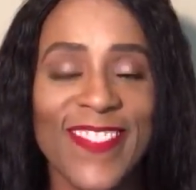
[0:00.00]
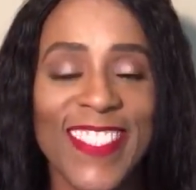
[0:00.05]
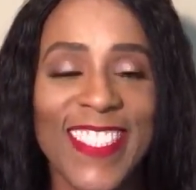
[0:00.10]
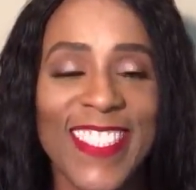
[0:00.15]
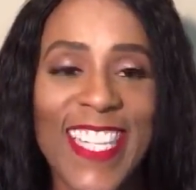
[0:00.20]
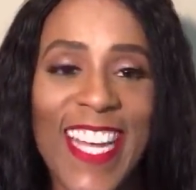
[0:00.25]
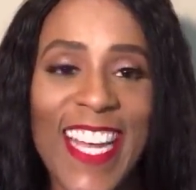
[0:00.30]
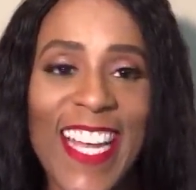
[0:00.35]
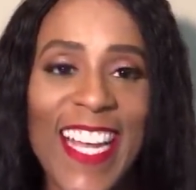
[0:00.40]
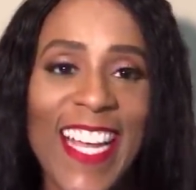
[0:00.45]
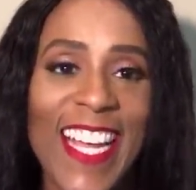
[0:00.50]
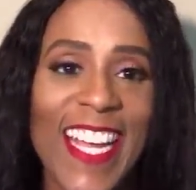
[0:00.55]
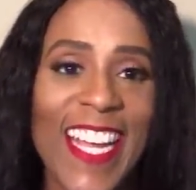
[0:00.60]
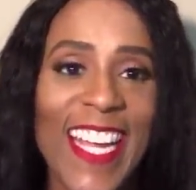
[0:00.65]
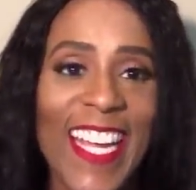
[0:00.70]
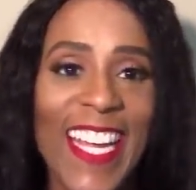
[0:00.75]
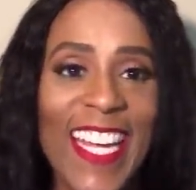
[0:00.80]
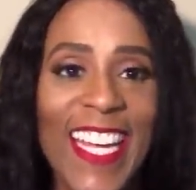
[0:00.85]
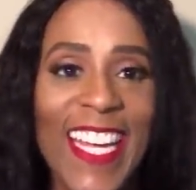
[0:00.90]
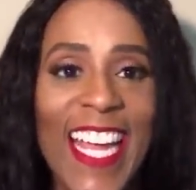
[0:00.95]

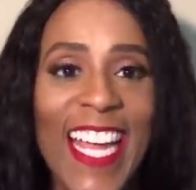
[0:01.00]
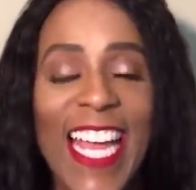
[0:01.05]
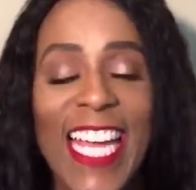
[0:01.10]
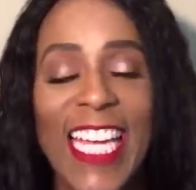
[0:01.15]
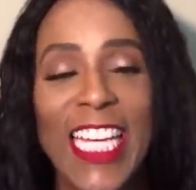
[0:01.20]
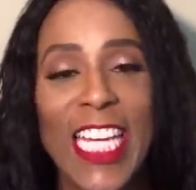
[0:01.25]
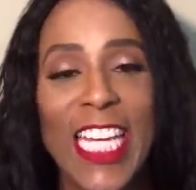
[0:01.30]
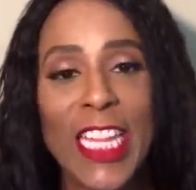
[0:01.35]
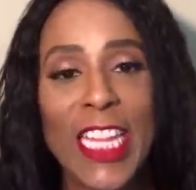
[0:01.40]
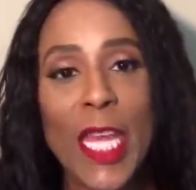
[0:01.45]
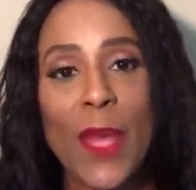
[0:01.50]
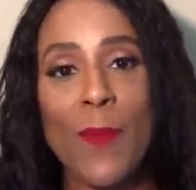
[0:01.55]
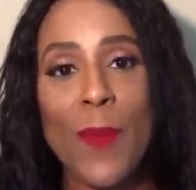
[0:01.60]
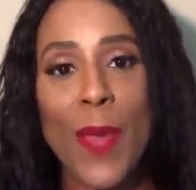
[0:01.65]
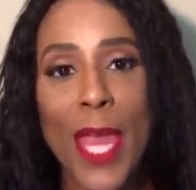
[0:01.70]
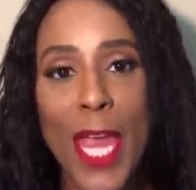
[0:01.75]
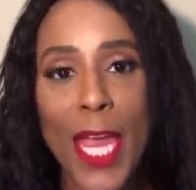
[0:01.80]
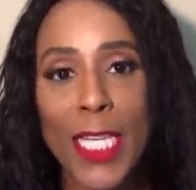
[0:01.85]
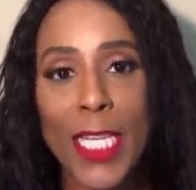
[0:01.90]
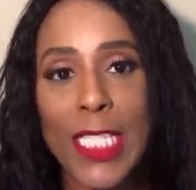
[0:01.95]
Yay, get that
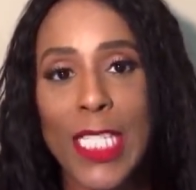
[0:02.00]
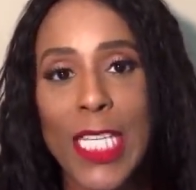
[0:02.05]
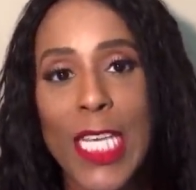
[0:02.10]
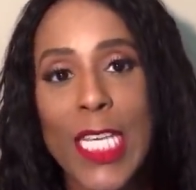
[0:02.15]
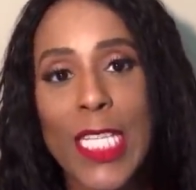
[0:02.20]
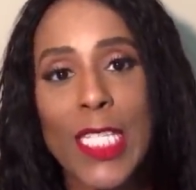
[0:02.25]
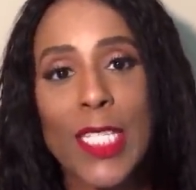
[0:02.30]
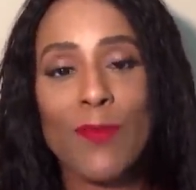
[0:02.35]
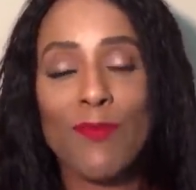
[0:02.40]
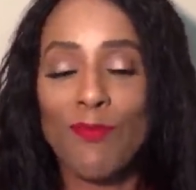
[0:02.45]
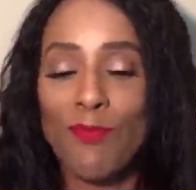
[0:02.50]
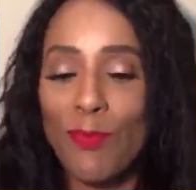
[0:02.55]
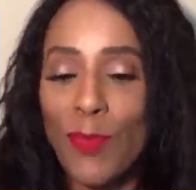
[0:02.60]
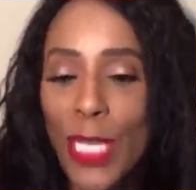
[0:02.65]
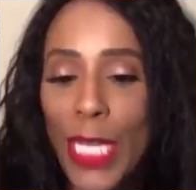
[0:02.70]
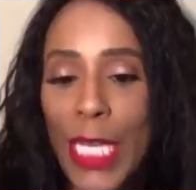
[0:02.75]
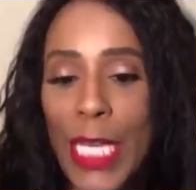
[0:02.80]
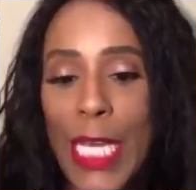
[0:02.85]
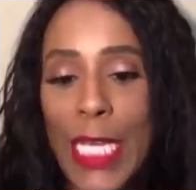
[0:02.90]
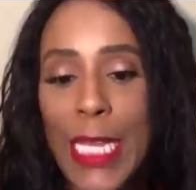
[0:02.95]
back, sis.
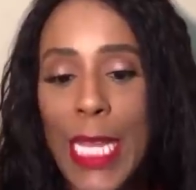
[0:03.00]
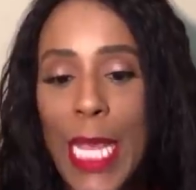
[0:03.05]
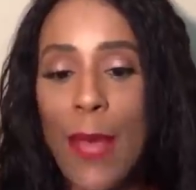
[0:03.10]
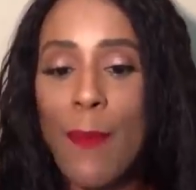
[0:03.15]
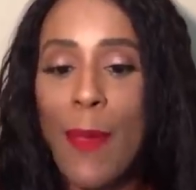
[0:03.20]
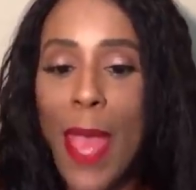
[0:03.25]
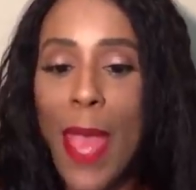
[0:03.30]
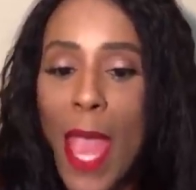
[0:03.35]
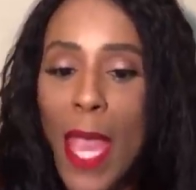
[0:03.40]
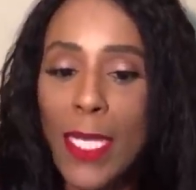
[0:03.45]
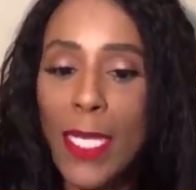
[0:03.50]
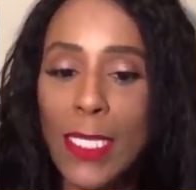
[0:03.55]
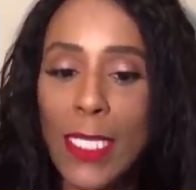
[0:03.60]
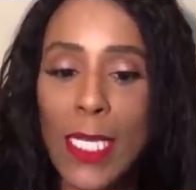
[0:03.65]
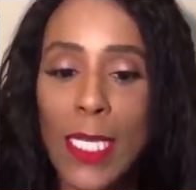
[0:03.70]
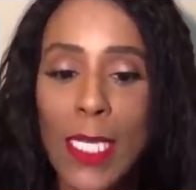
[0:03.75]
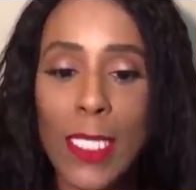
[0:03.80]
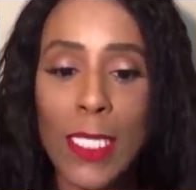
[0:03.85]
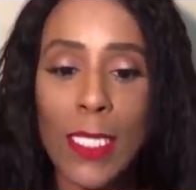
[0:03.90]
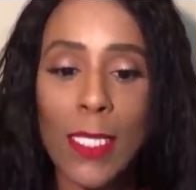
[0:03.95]
Get that back,
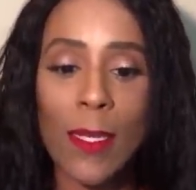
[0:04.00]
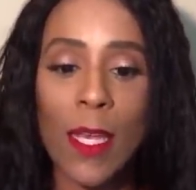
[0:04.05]
sis.